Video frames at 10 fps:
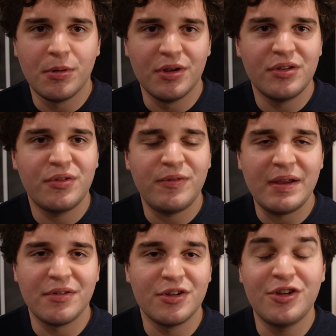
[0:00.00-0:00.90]
was
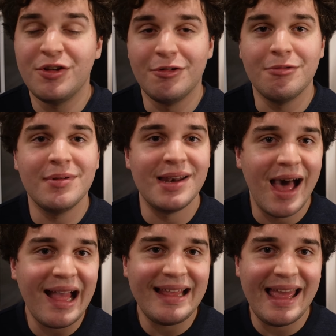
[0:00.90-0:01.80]
favored to
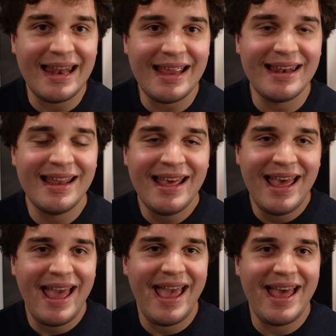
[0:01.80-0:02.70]
not get in,
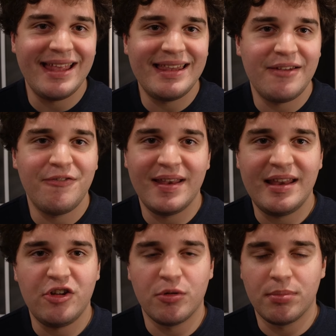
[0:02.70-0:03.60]
and then
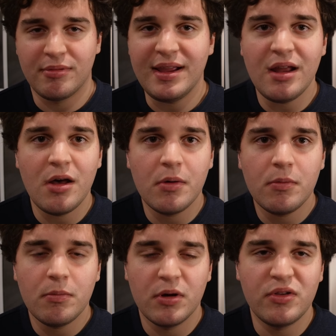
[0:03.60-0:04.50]
Fantasia Barrino
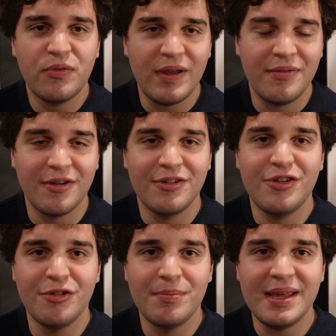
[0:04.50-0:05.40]
was favored
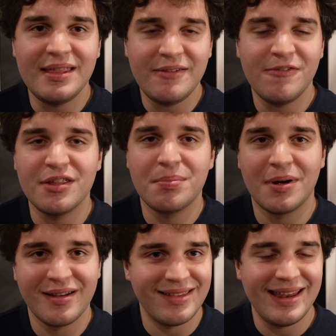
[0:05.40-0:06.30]
to be the fifth
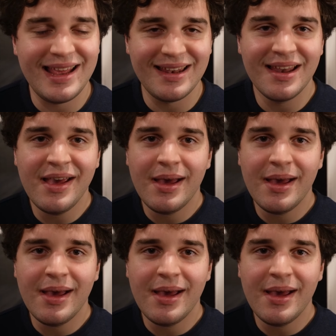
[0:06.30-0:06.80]
person in,